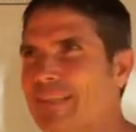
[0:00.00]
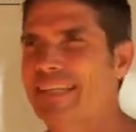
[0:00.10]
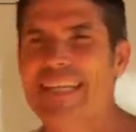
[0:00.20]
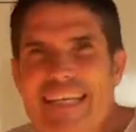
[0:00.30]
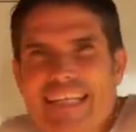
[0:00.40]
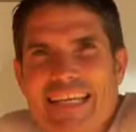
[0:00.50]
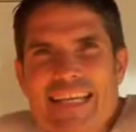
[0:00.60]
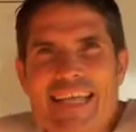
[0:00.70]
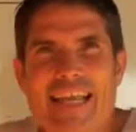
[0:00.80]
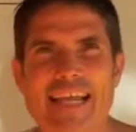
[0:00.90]

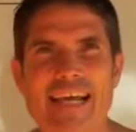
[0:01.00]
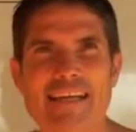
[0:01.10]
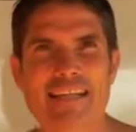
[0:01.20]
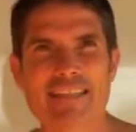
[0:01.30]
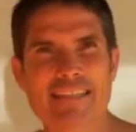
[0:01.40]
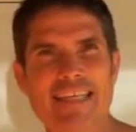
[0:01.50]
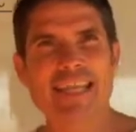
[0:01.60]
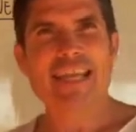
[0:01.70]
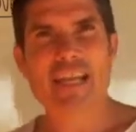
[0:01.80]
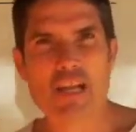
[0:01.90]
niggling, getting under the
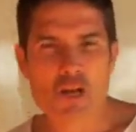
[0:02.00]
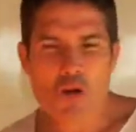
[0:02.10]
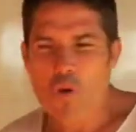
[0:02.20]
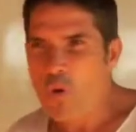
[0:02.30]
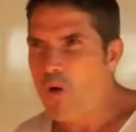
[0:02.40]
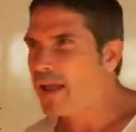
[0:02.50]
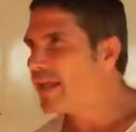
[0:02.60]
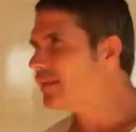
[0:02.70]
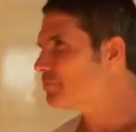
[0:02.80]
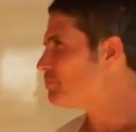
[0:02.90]
skin,
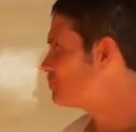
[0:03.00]
annoying.